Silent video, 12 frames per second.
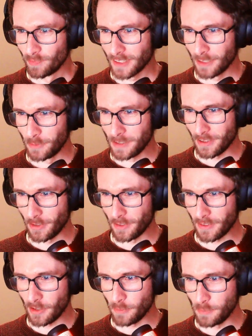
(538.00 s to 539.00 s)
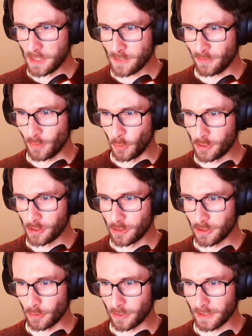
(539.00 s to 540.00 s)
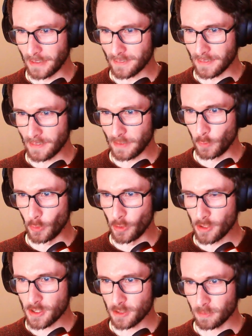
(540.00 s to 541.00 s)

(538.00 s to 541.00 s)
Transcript: We thought our misfortune couldn't get any worse.